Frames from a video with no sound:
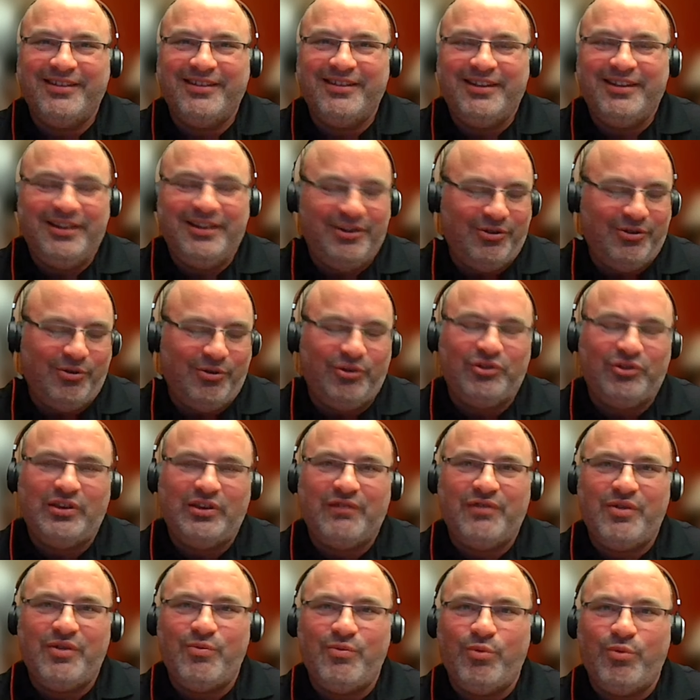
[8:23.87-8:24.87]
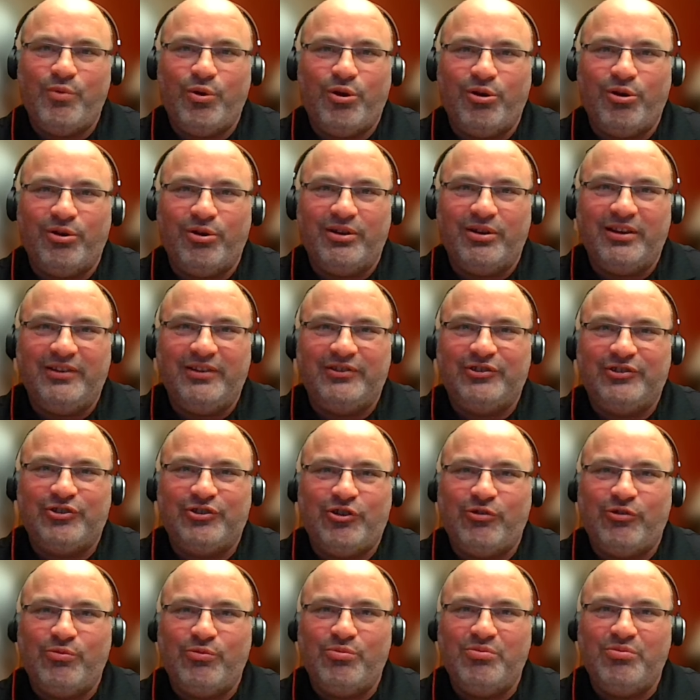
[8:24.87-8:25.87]
He knows every word. He's
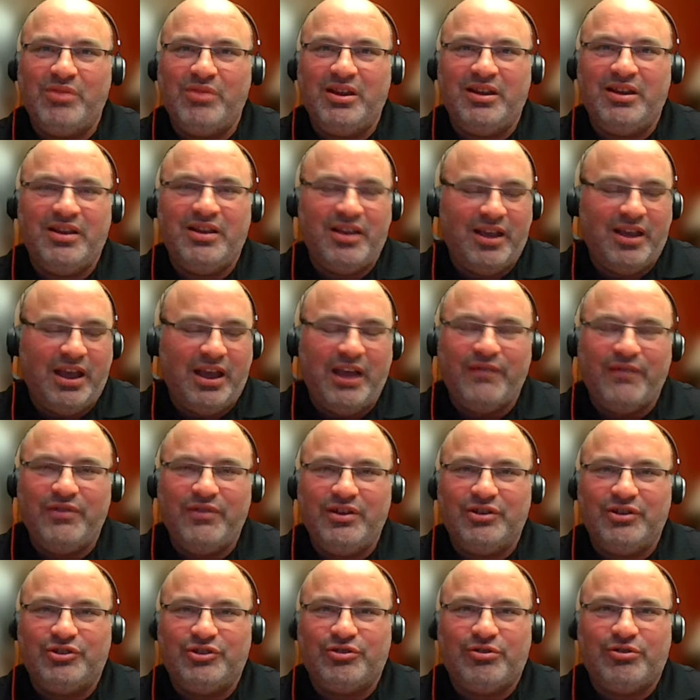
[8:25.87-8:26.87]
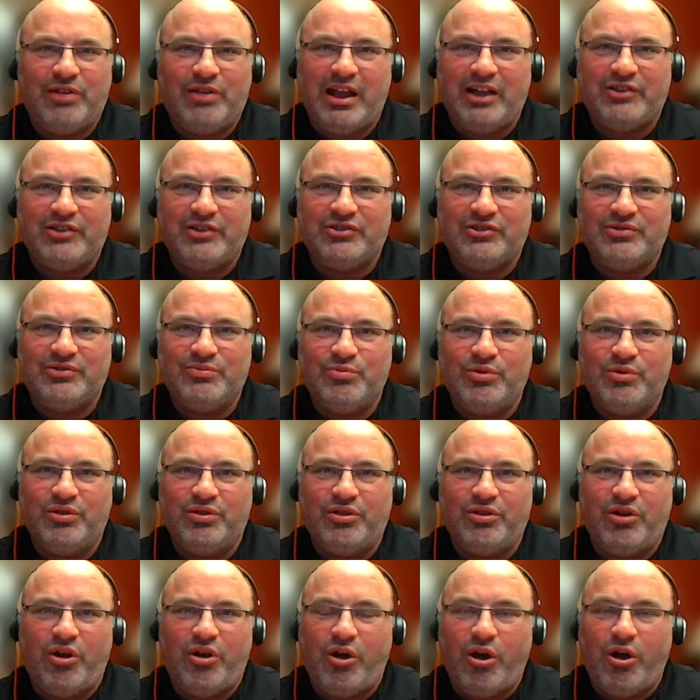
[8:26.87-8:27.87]
shown me every interaction with
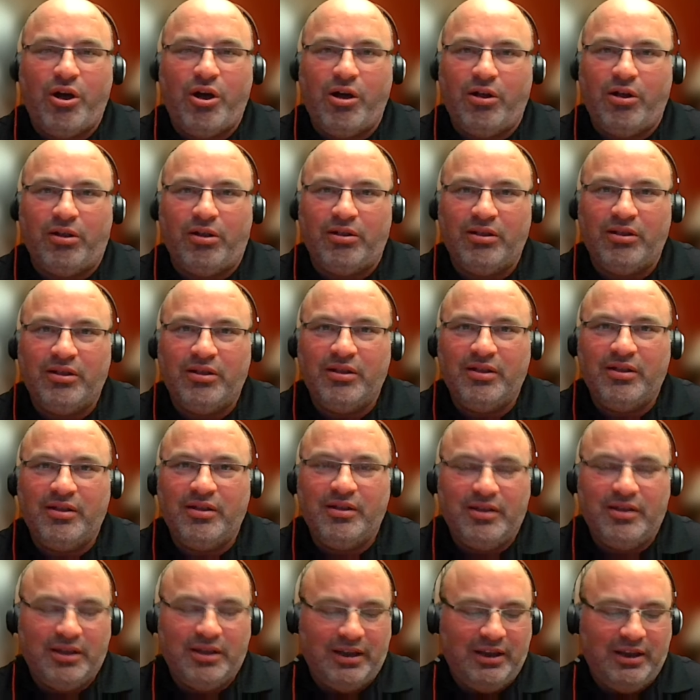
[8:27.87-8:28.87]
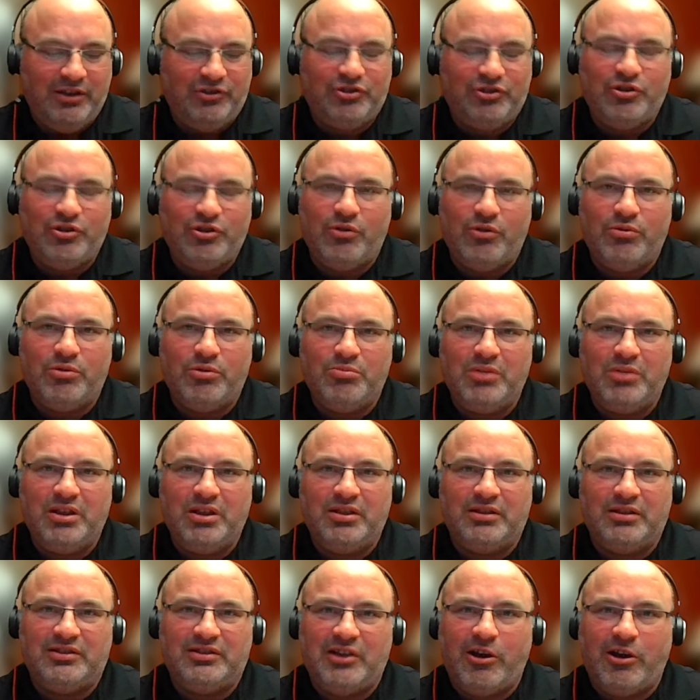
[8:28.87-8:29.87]
all He's showing me
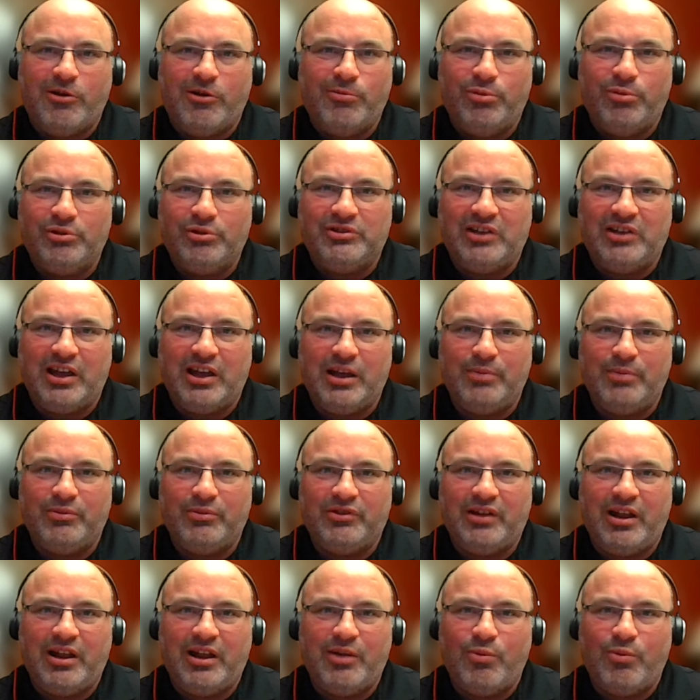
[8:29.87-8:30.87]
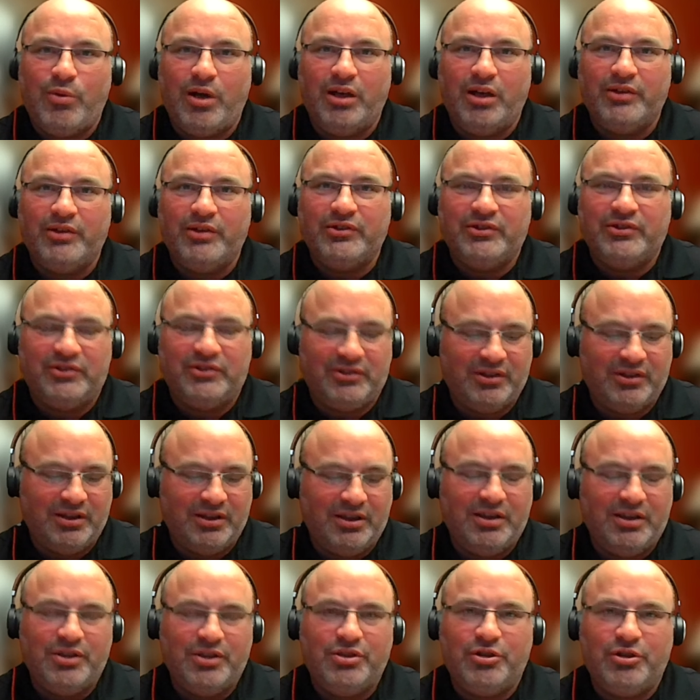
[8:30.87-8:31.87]
the terrible times that I was,
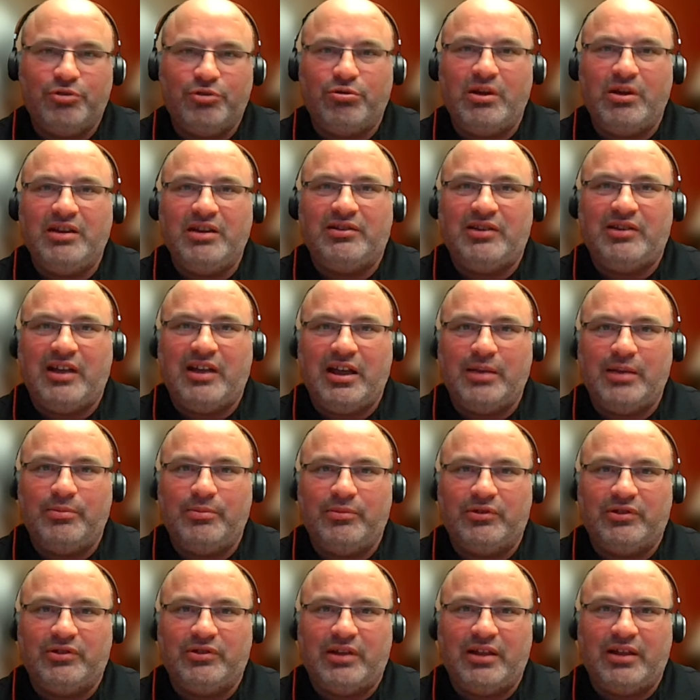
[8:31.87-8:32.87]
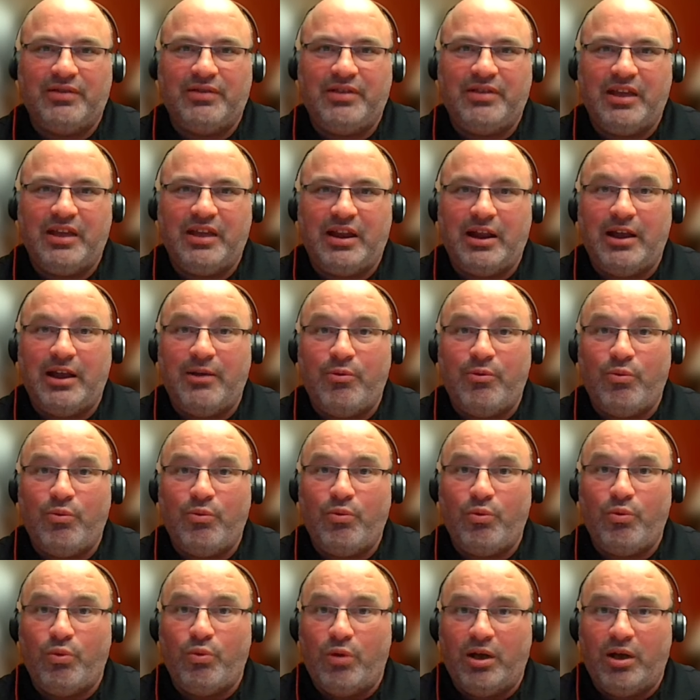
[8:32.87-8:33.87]
the great times that I
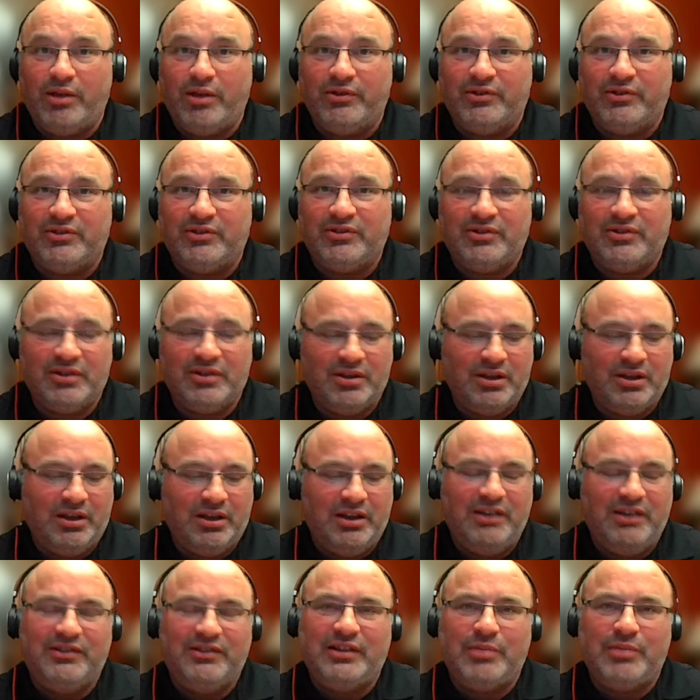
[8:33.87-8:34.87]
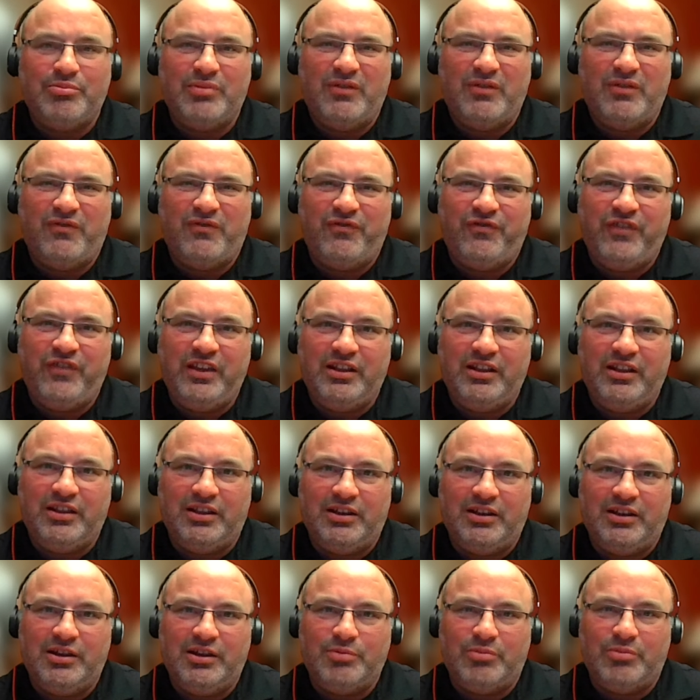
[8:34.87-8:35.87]
was. He's letting me feel
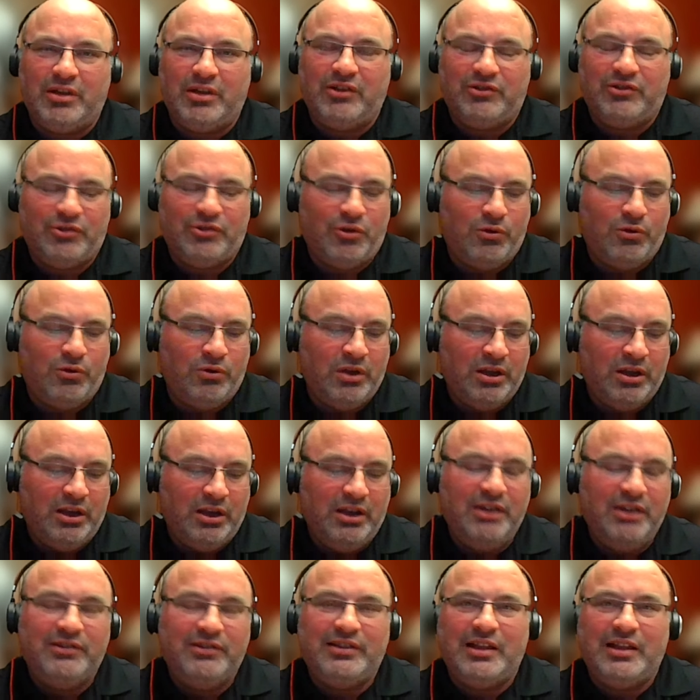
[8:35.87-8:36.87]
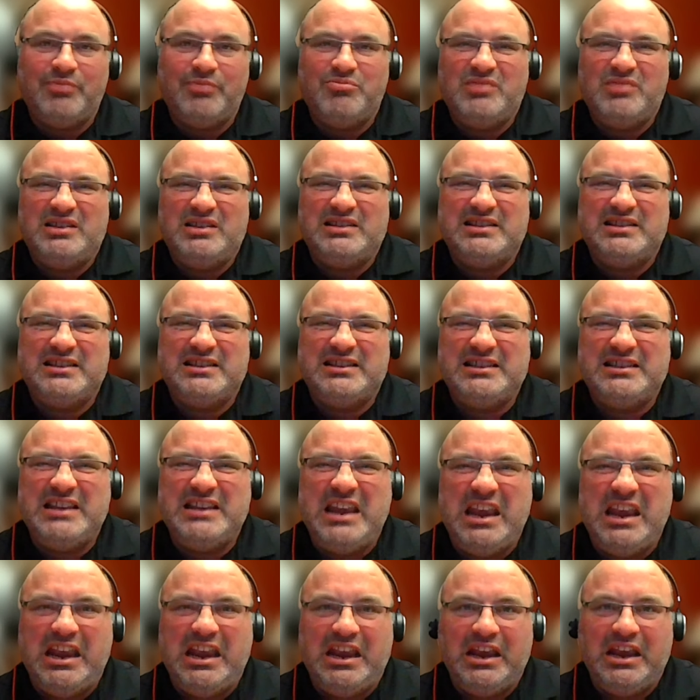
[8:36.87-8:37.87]
it in my soul. He's letting me
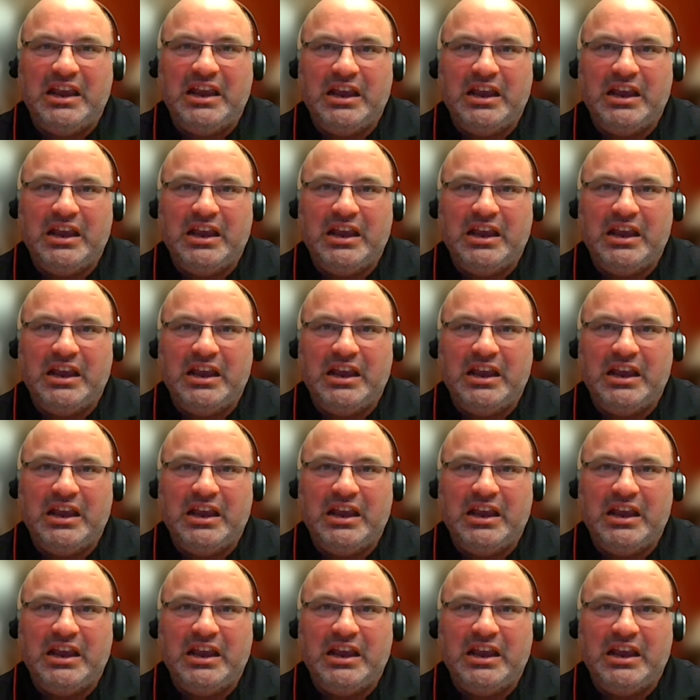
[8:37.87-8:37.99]
see.